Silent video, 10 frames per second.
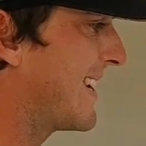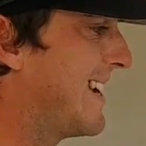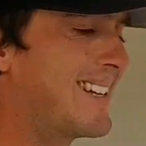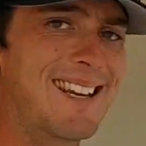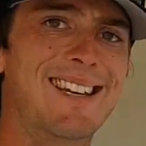
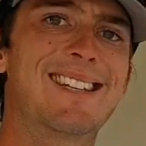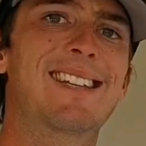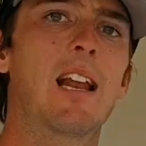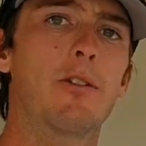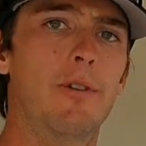gets
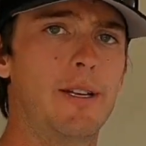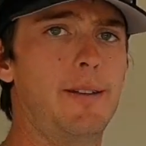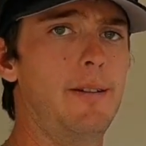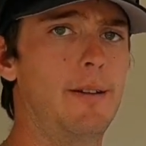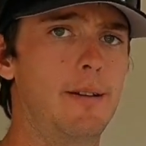
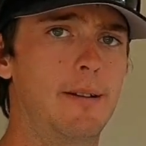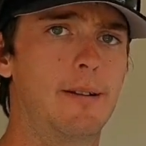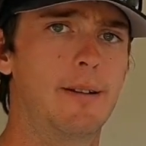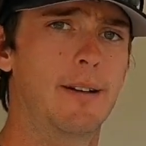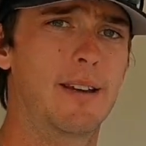accelerated,
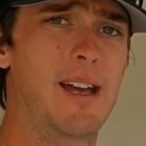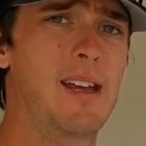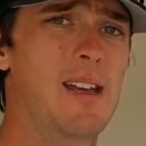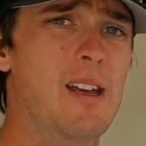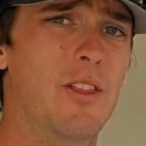
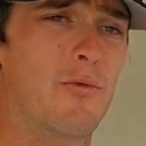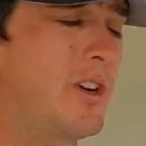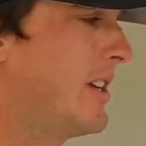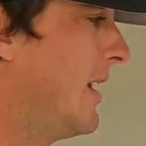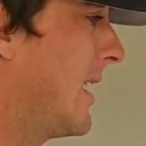okay. The
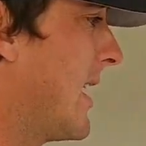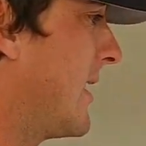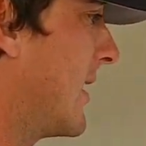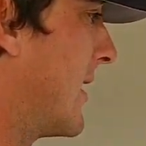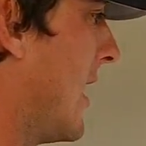reason it
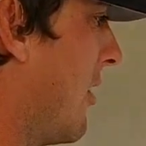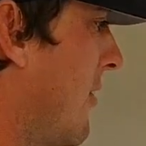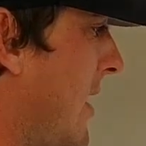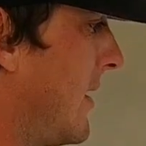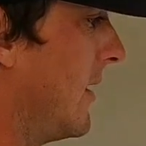gets
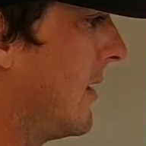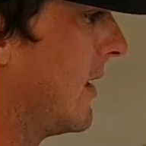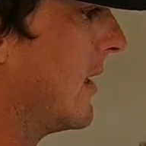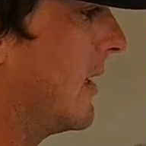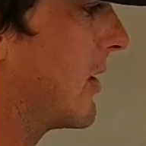accelerated,
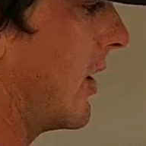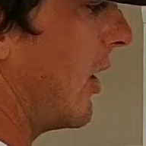it's got a